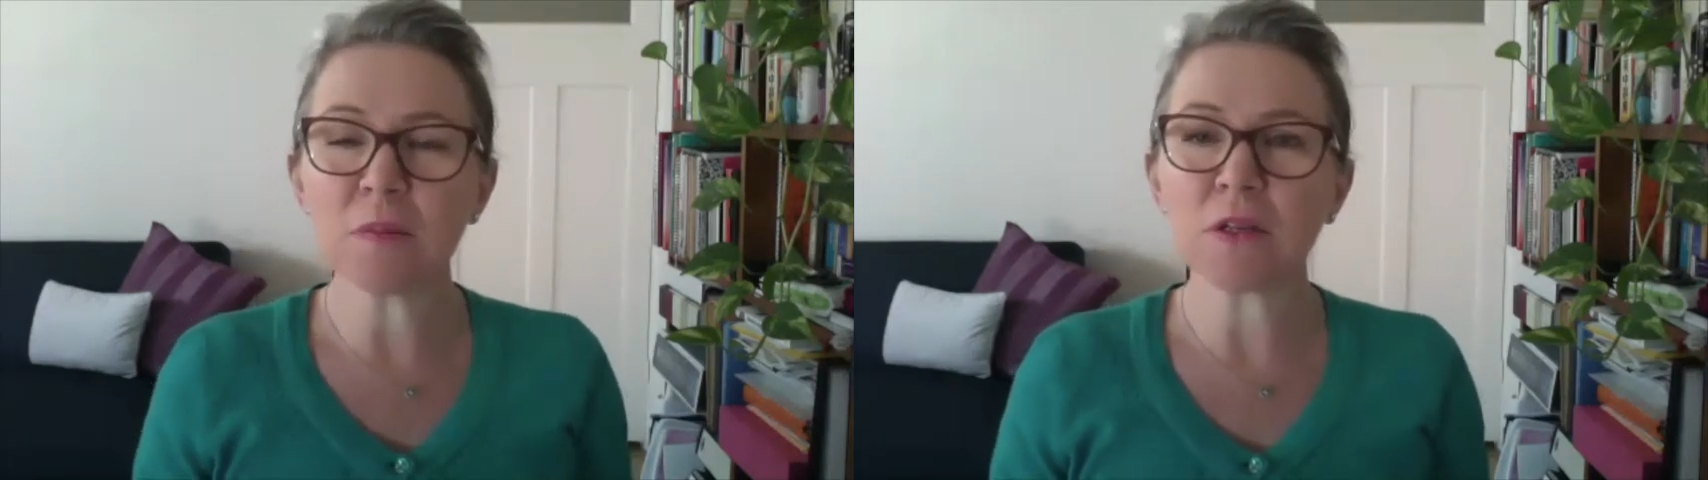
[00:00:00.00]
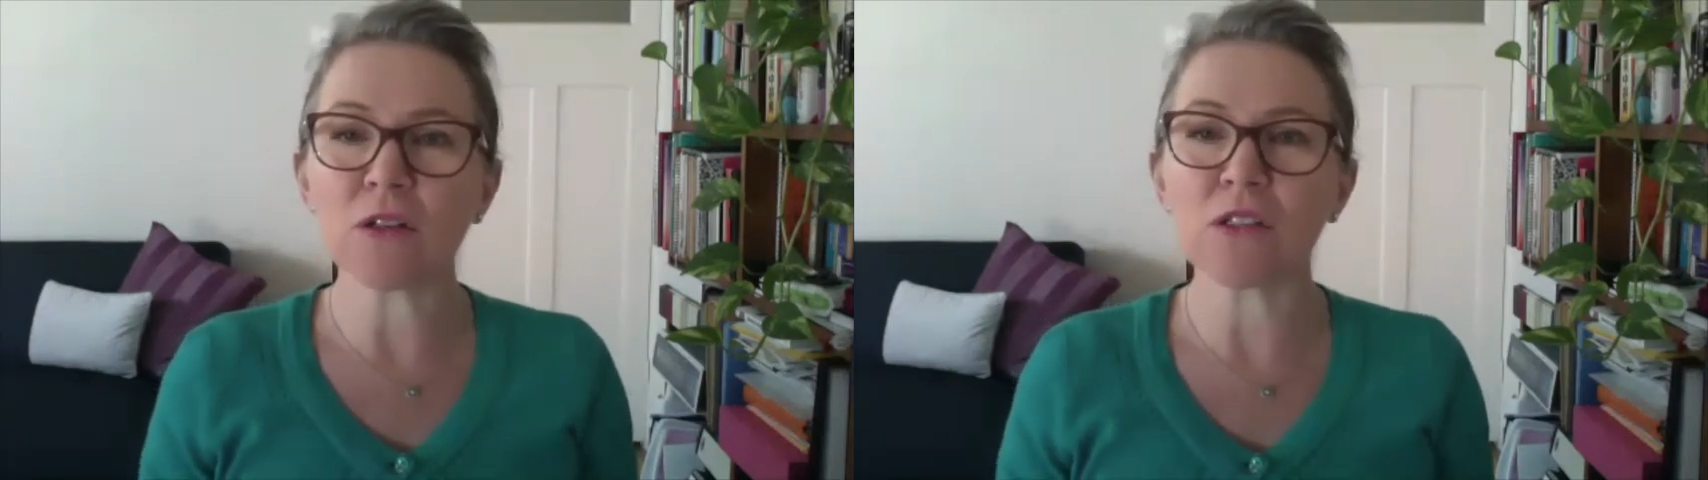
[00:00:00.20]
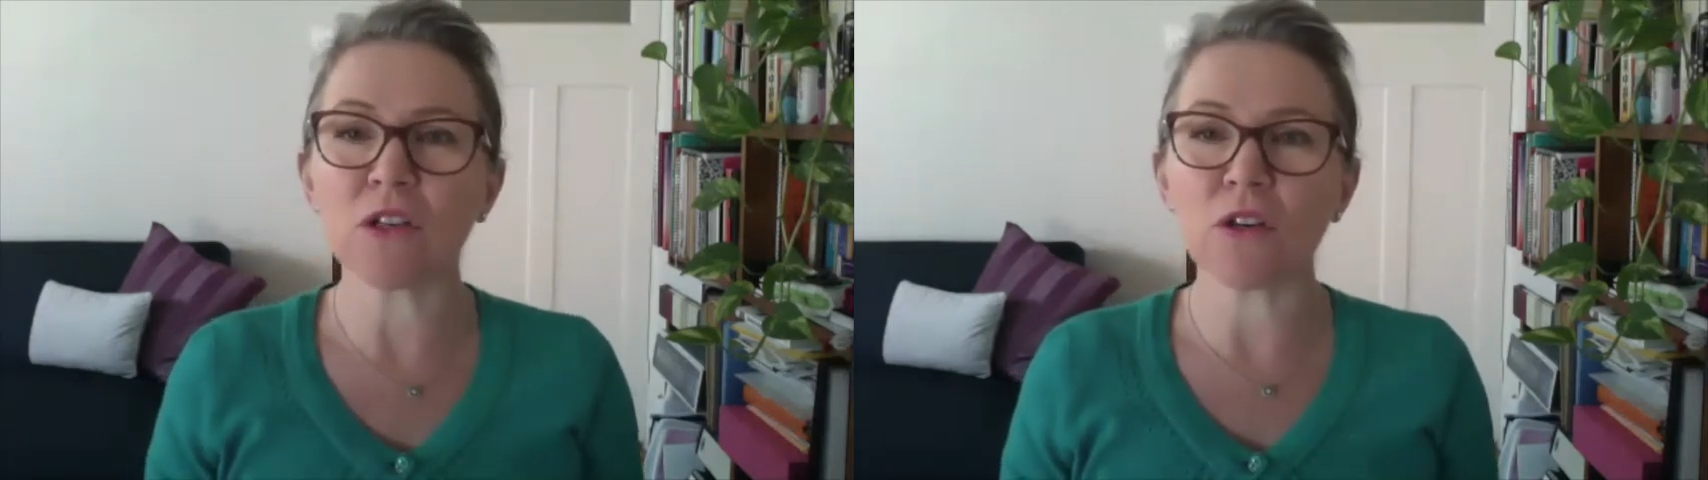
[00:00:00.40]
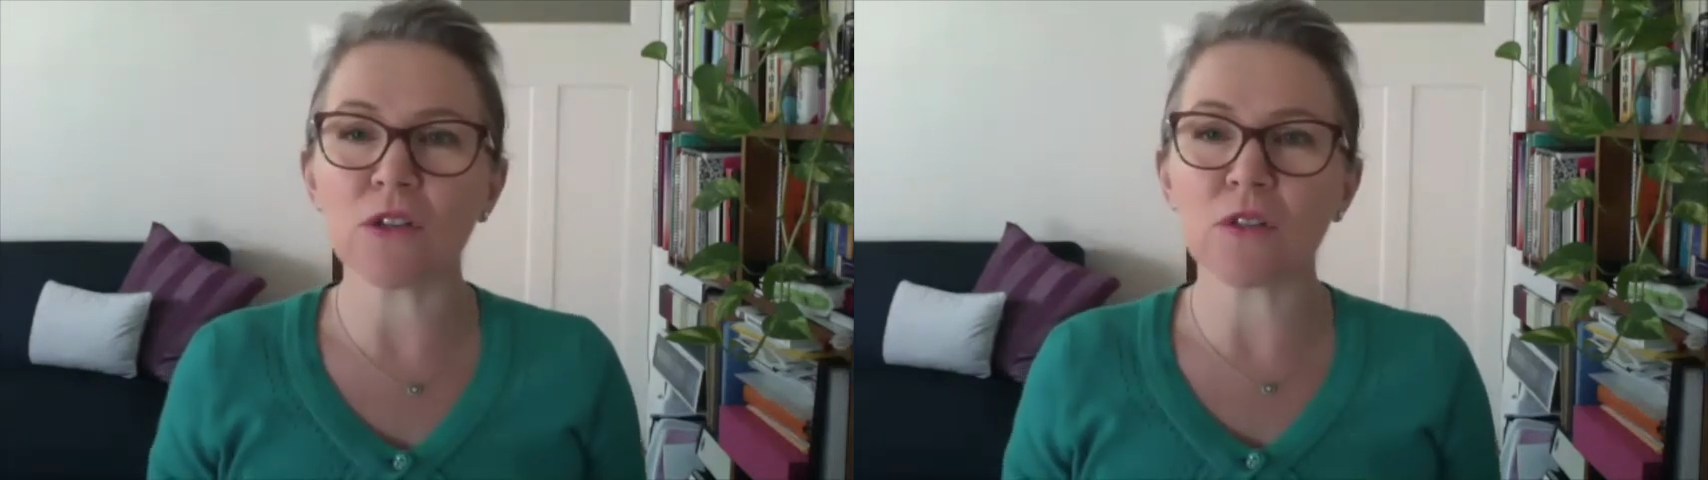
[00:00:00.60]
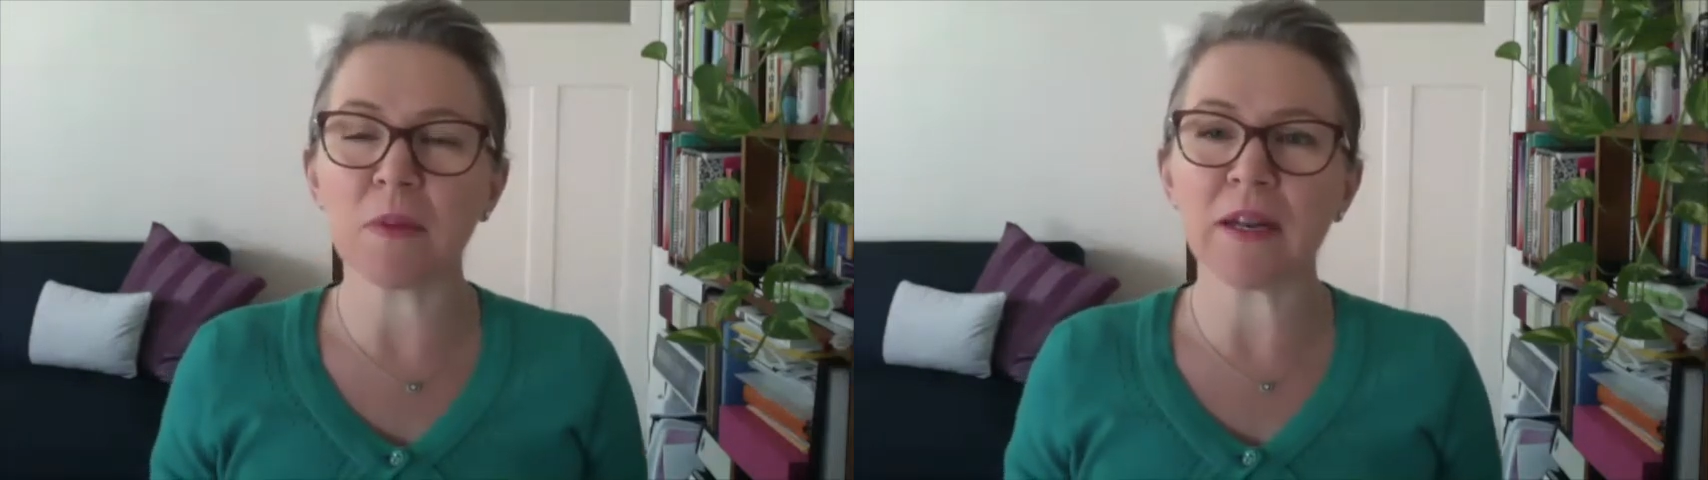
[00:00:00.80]
because
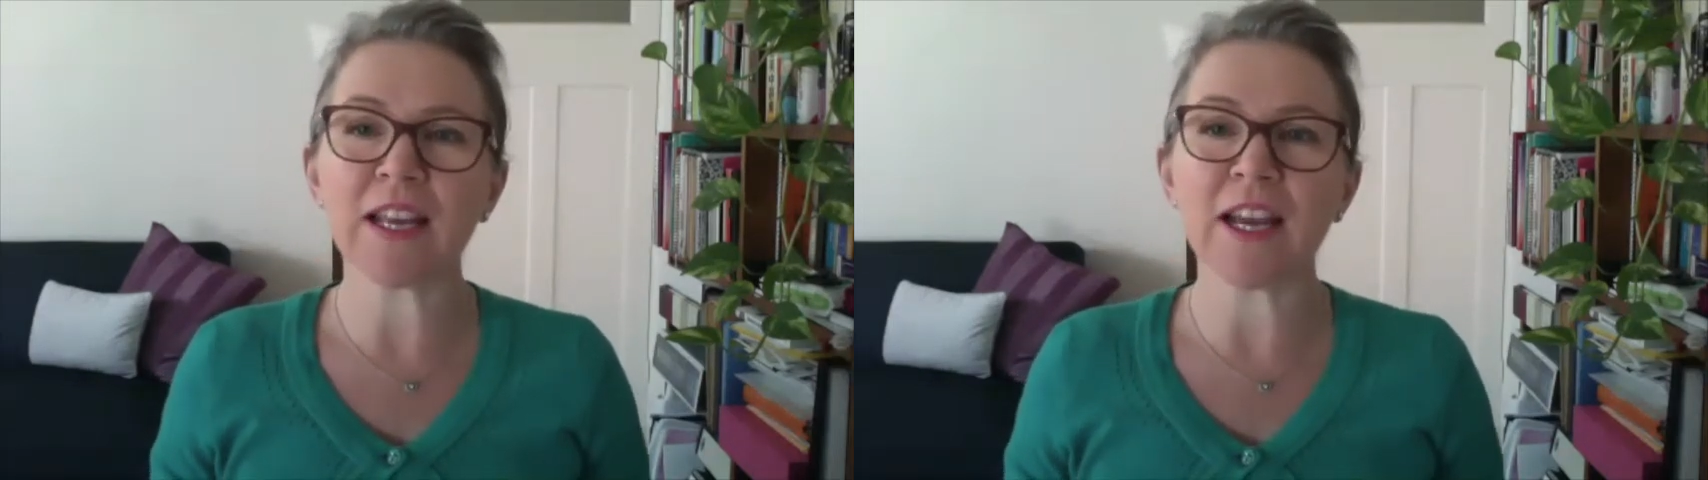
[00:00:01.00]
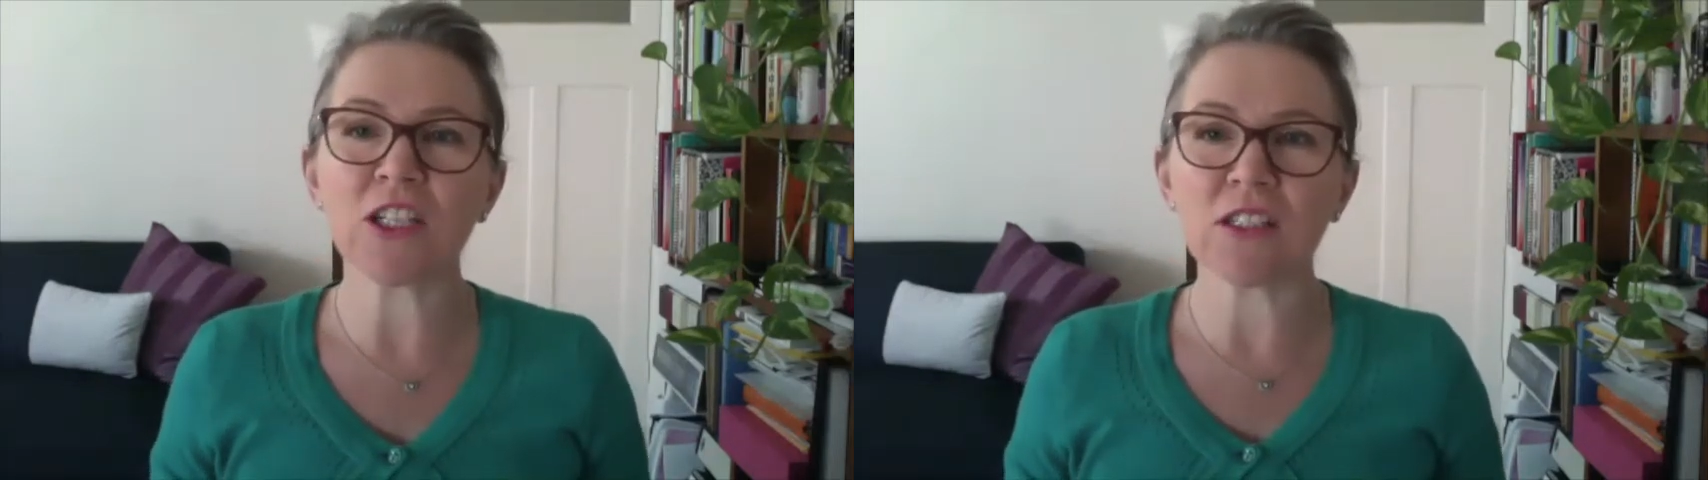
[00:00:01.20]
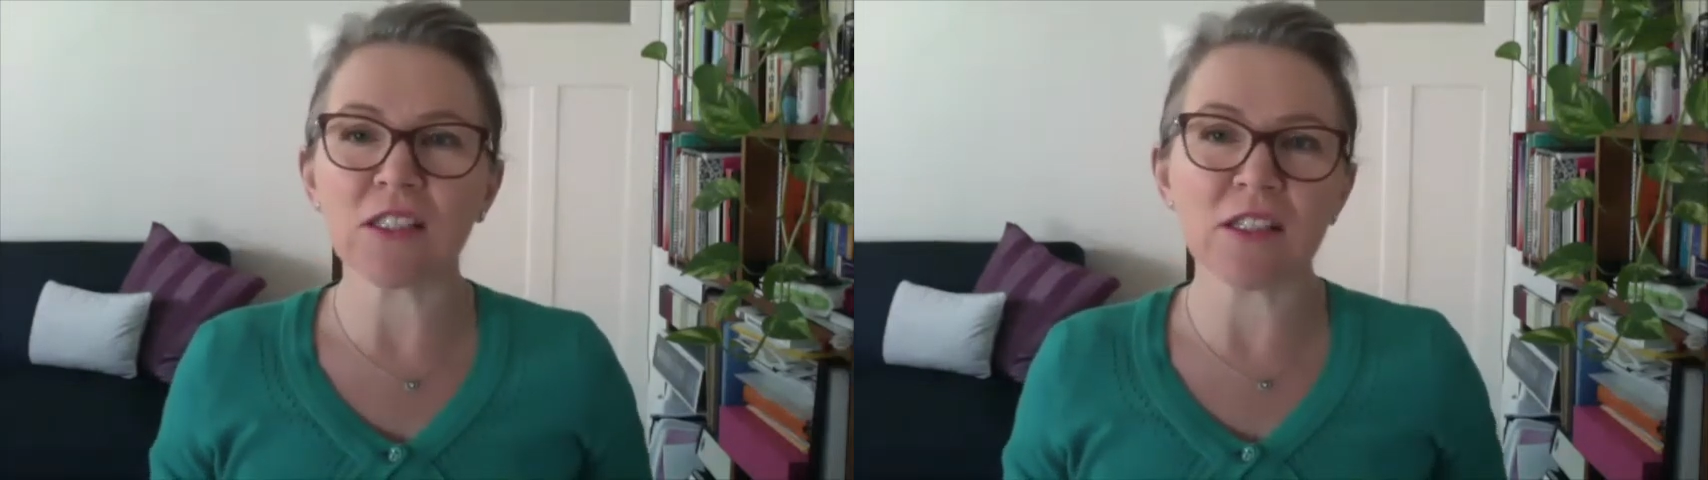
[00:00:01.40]
those medications